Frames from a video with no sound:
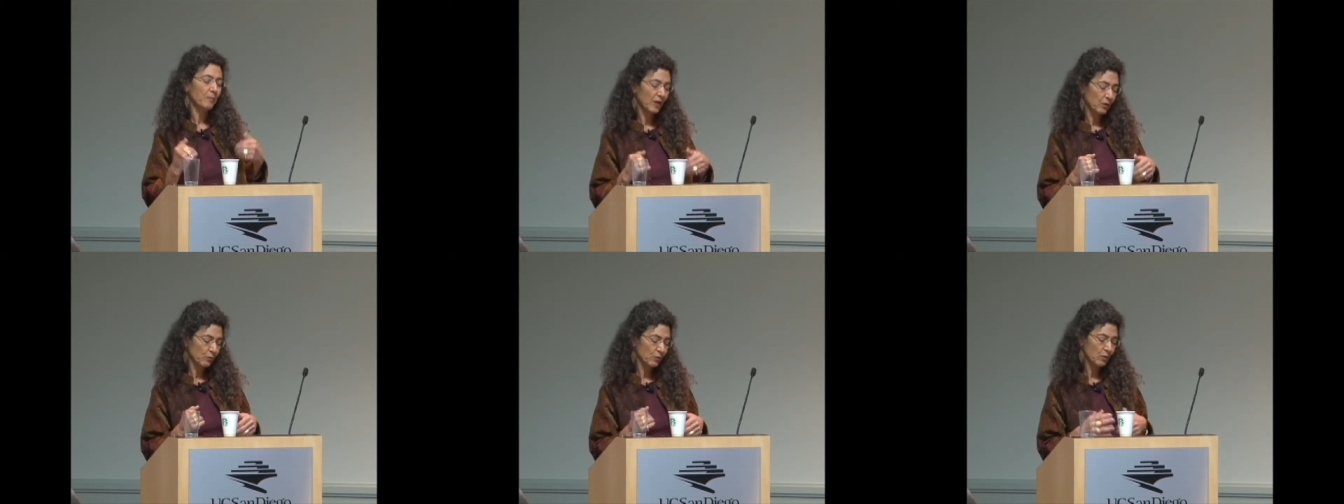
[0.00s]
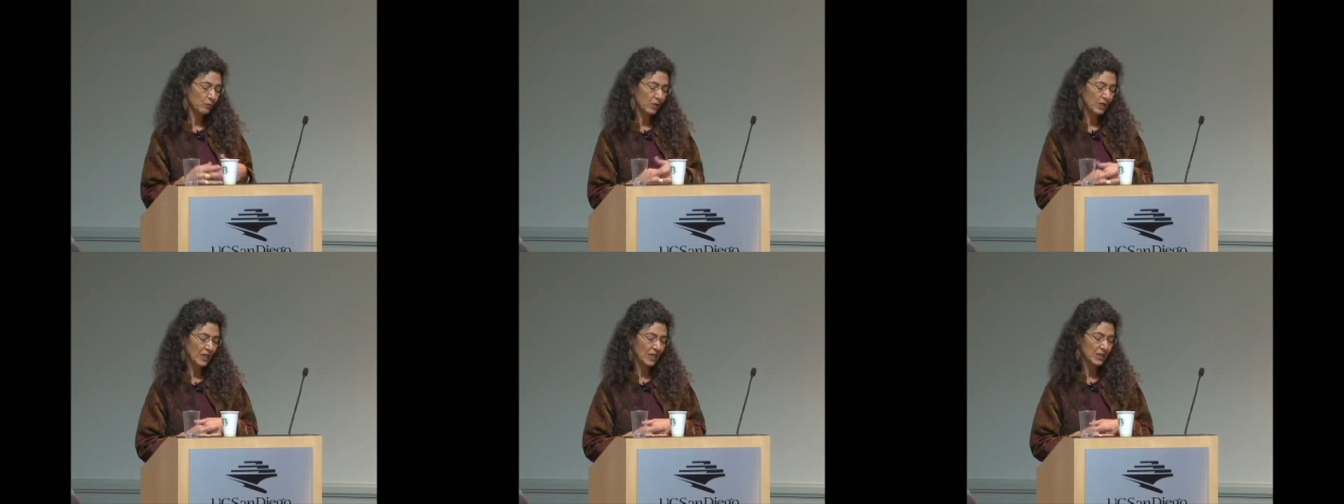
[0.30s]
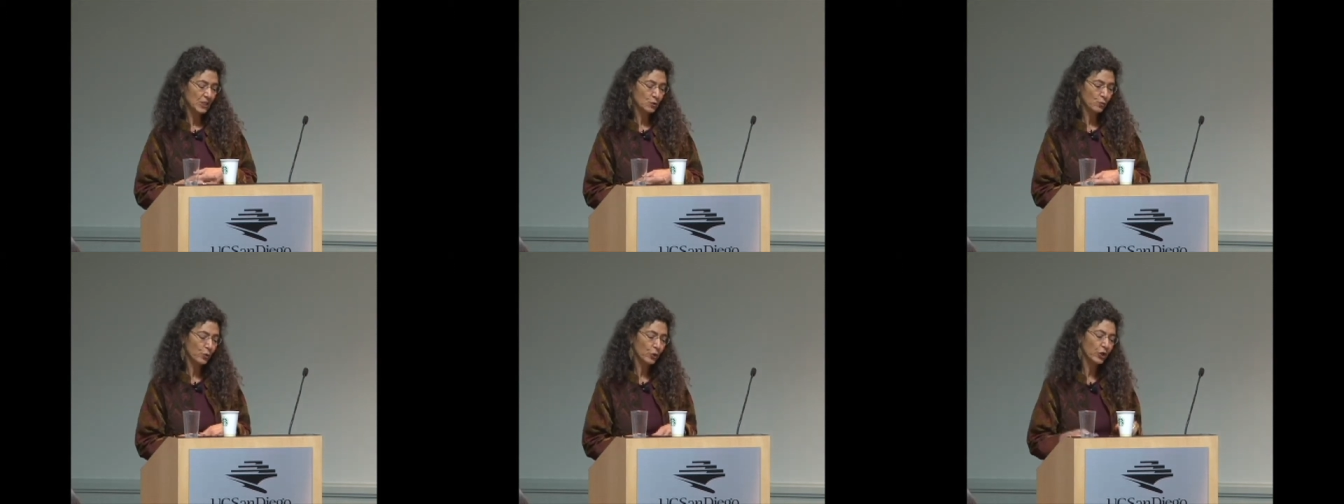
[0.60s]
by rereading
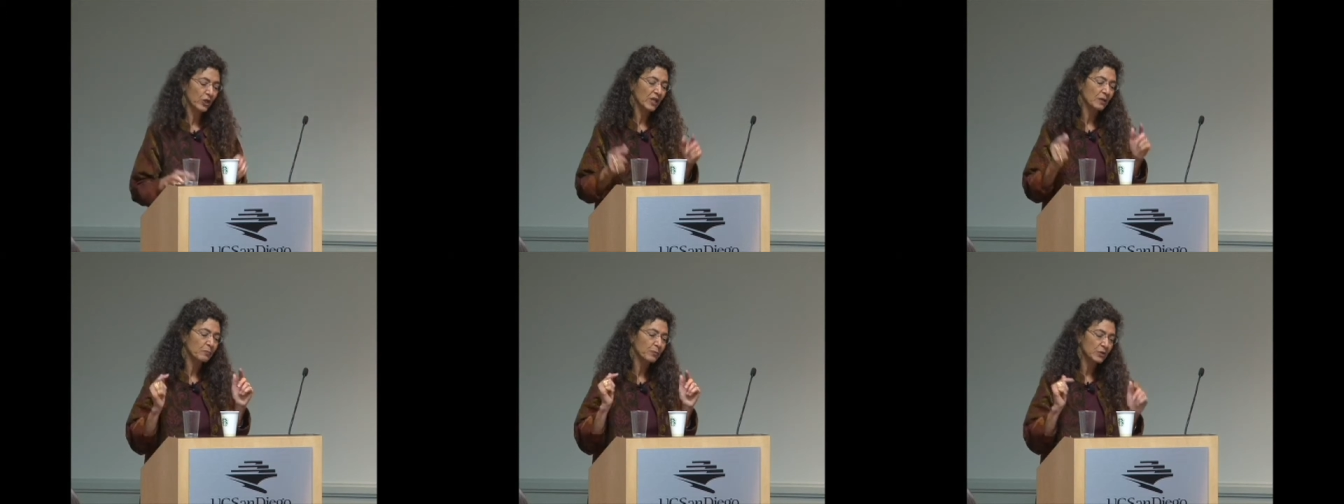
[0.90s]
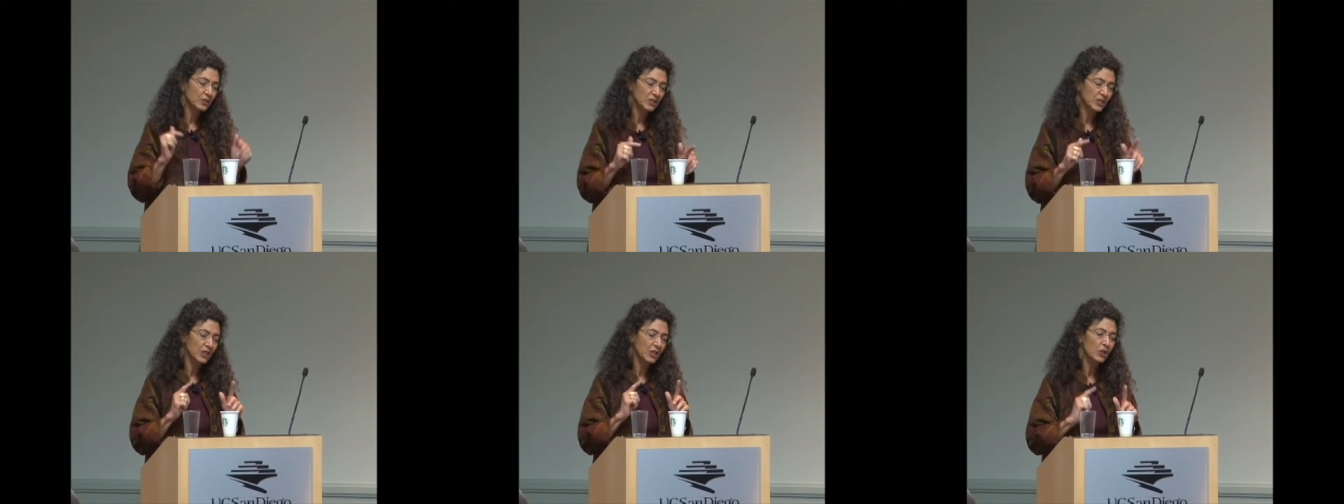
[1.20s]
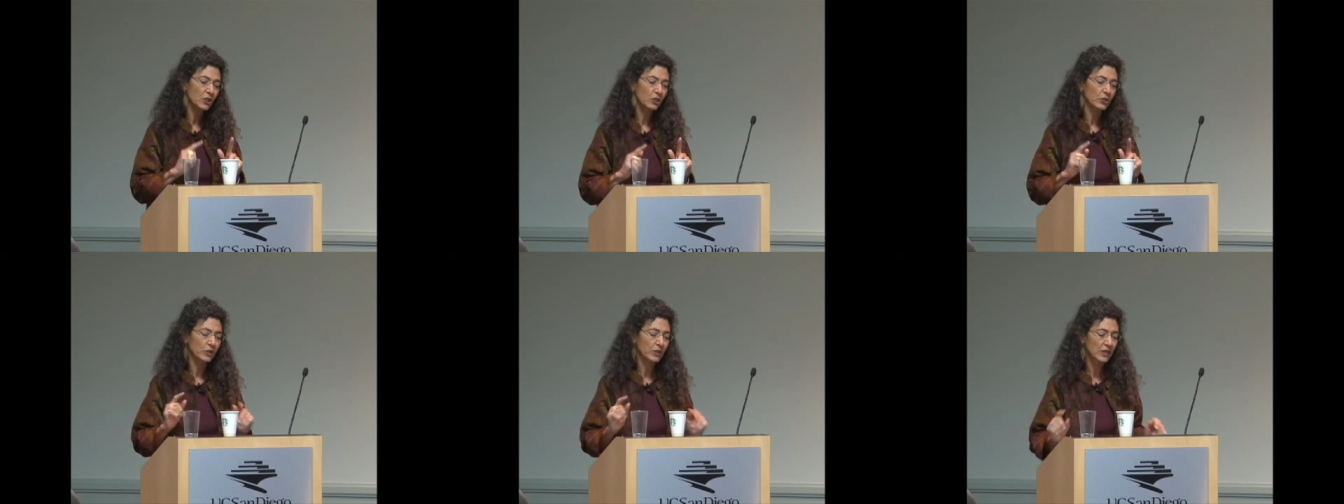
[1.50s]
his work, and
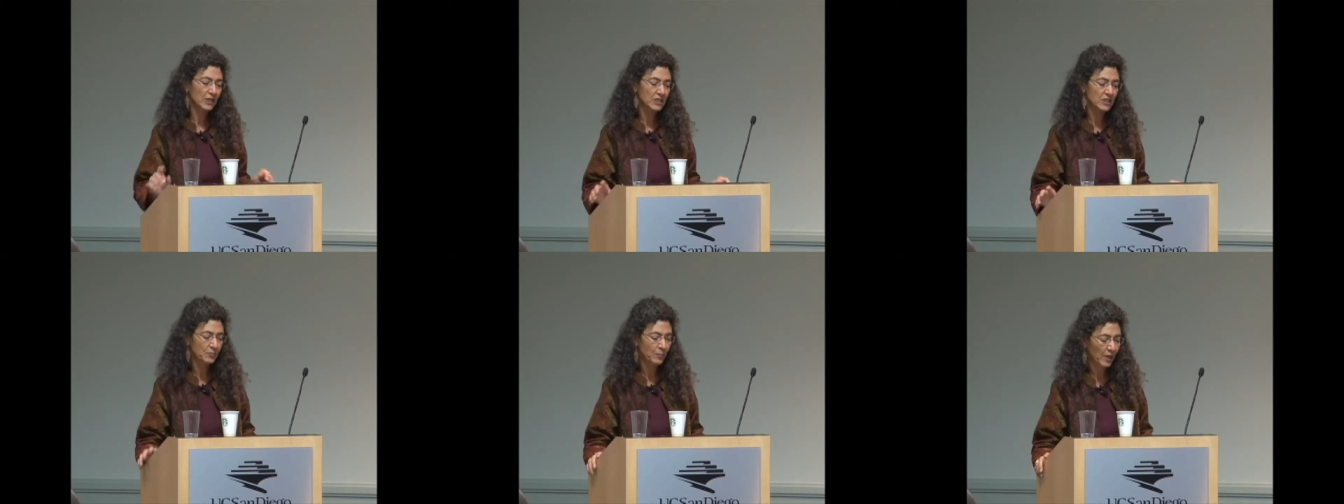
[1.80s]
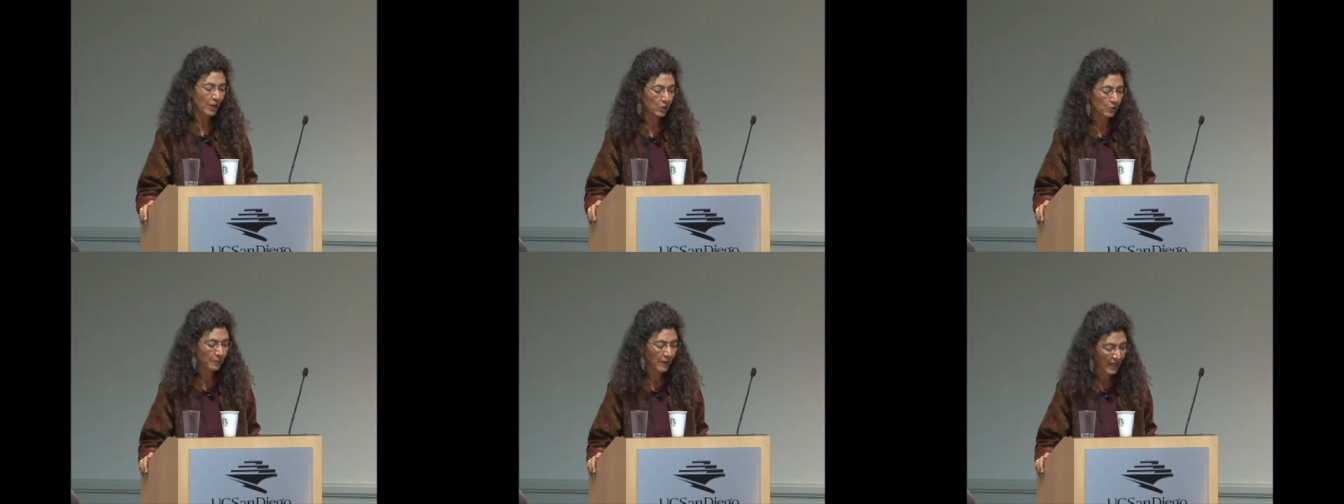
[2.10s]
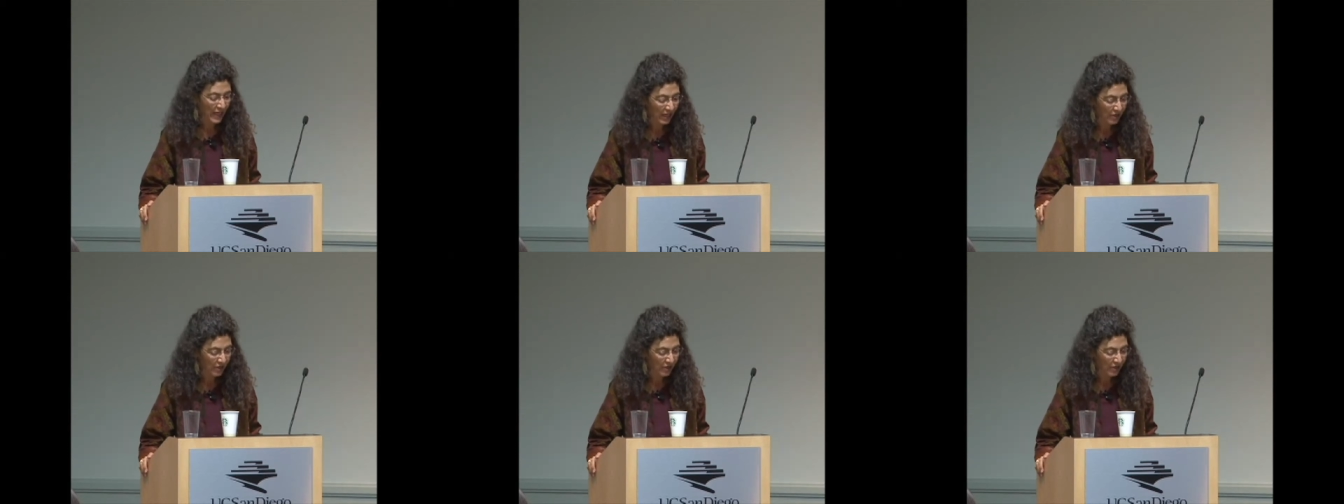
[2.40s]
particularly inspired by